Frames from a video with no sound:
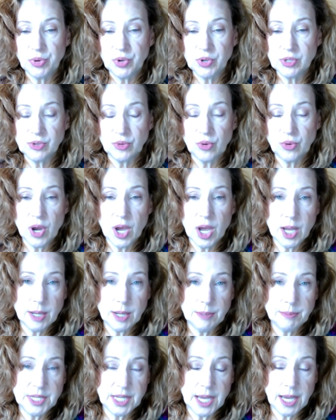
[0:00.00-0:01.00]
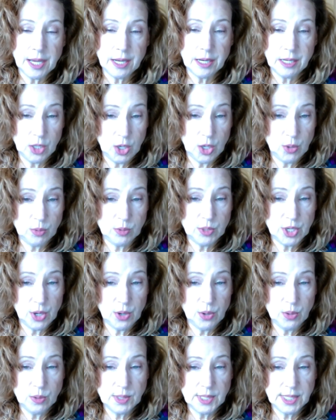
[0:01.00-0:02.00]
prescribed at a low
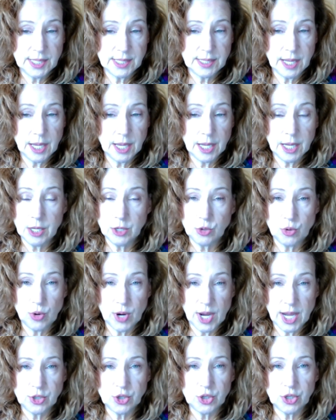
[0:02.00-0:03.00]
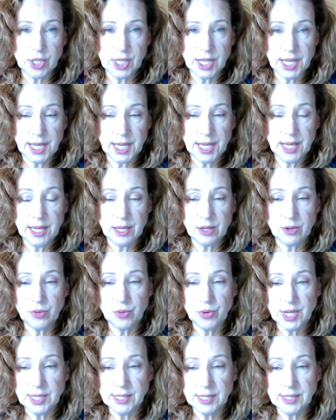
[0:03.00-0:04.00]
dose and gradually
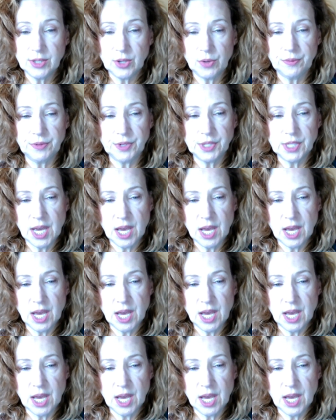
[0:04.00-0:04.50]
increased over